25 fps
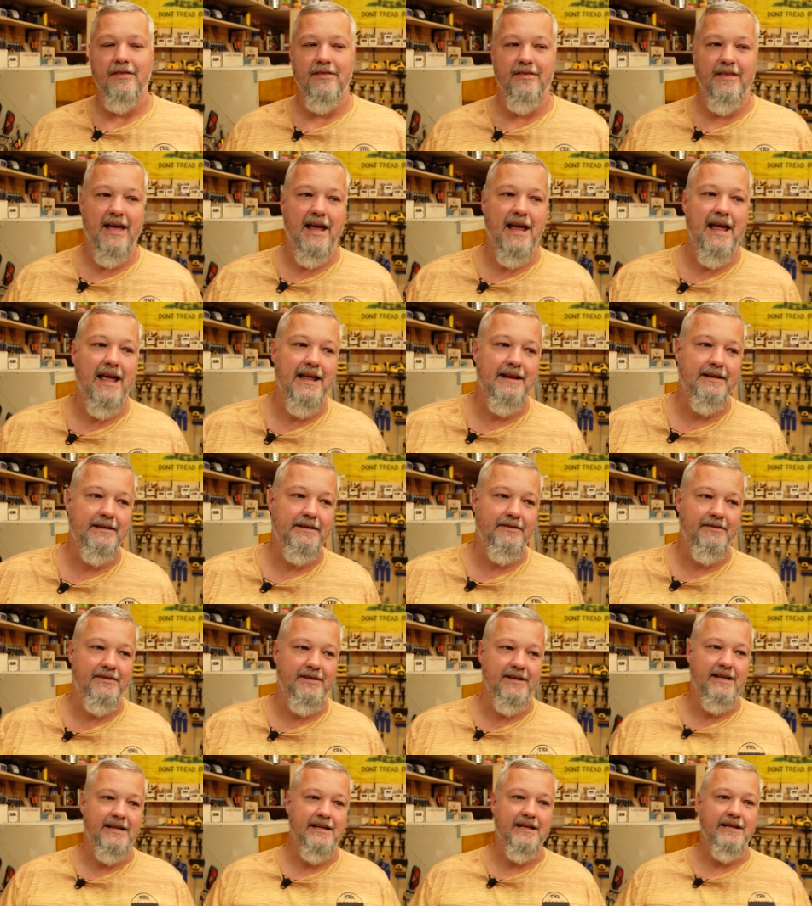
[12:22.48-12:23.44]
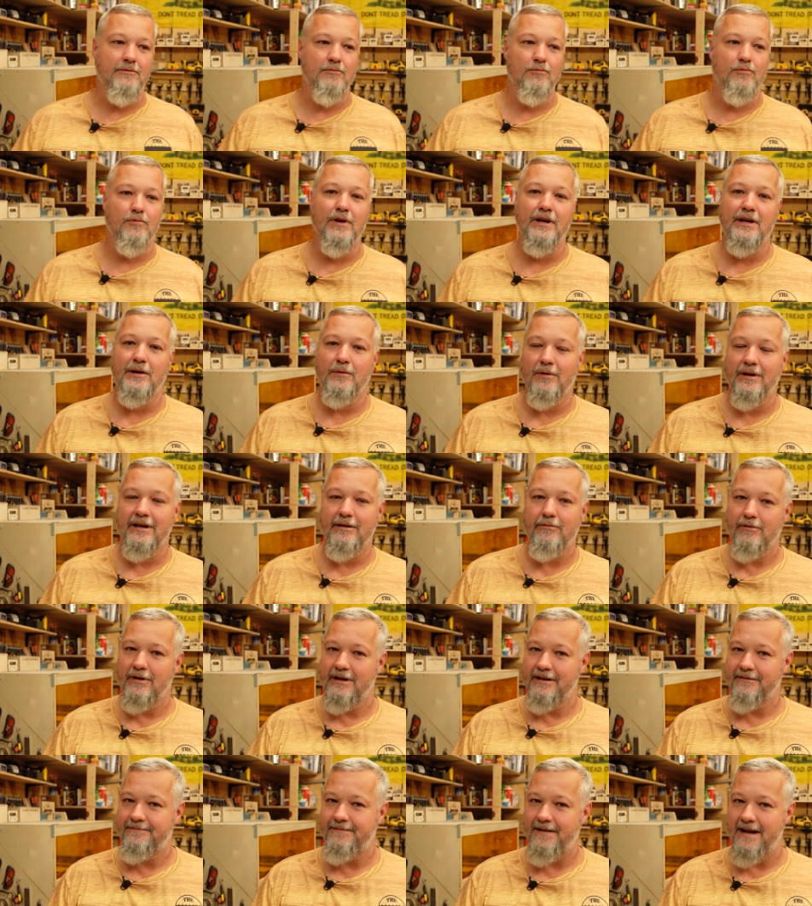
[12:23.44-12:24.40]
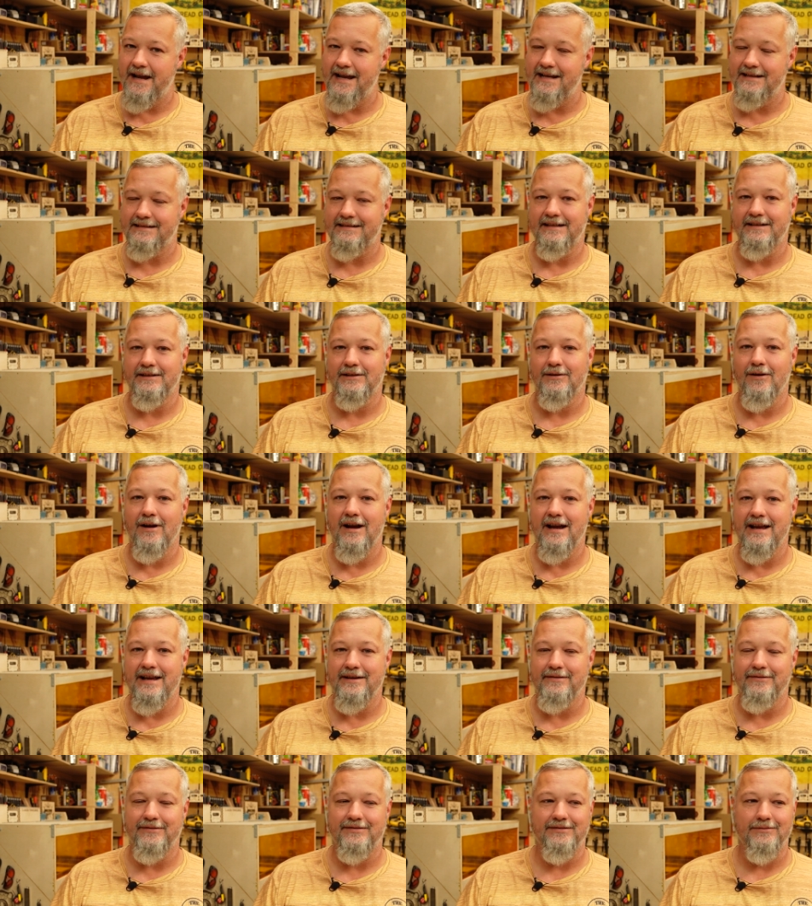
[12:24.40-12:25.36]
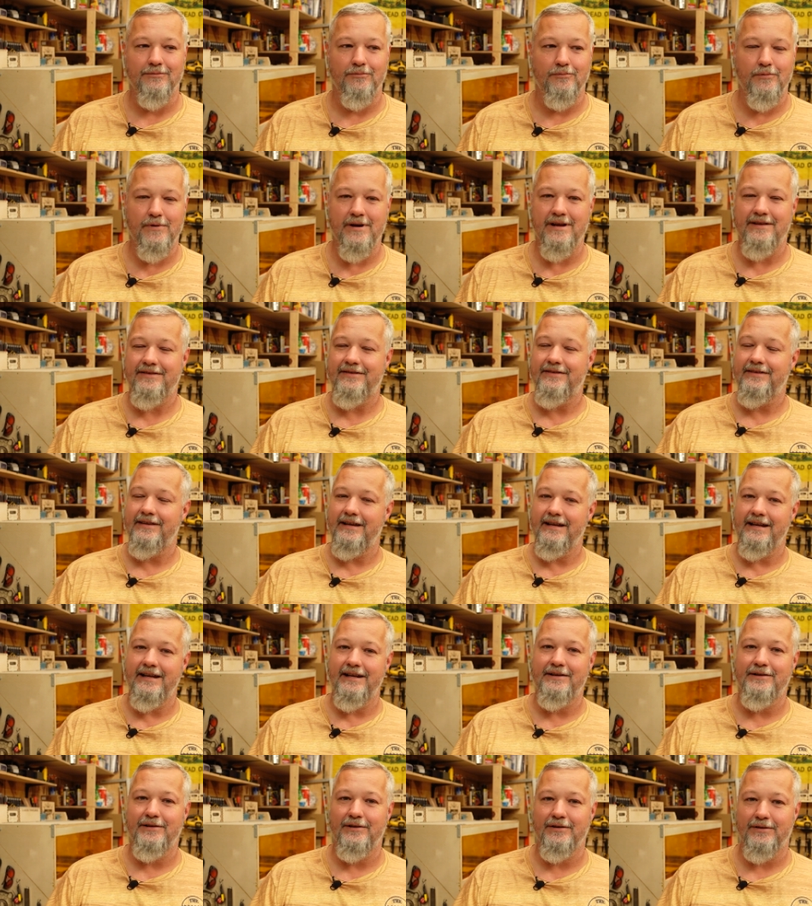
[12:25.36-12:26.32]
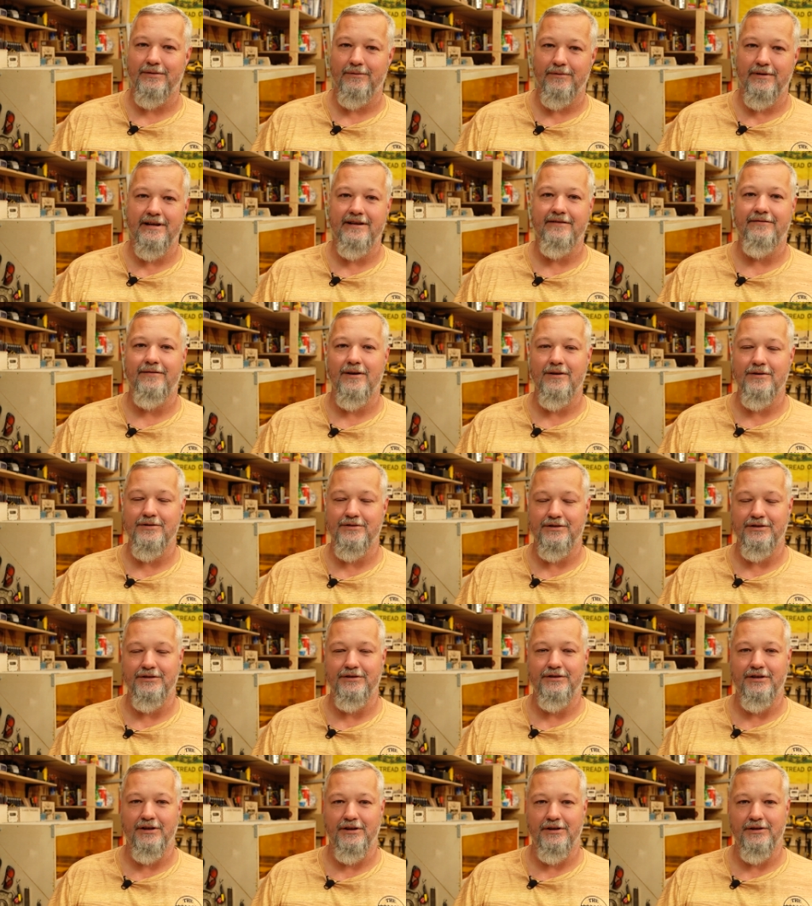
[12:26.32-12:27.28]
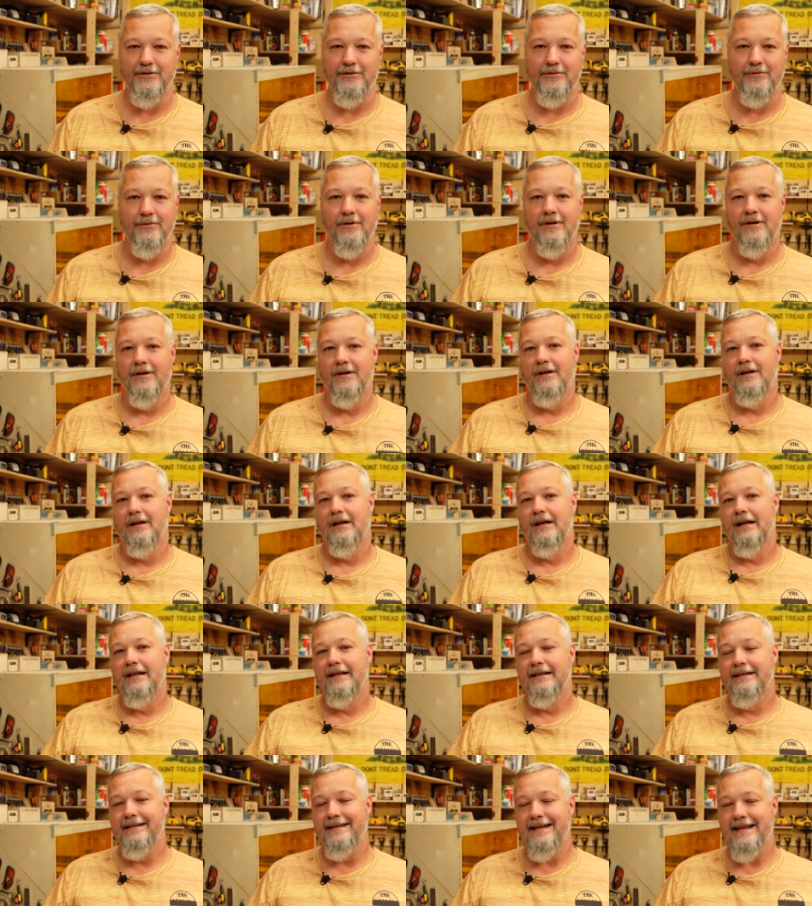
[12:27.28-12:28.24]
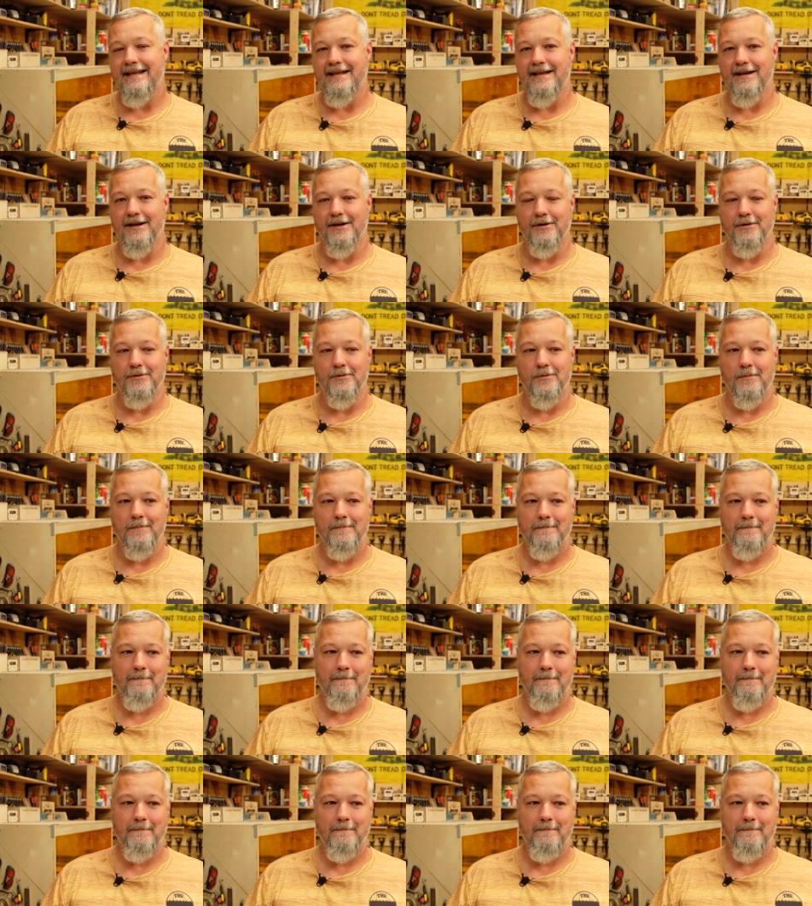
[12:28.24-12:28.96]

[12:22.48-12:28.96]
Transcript: that the really, really, really fast engraves with the Ender 3 version 2 Neo,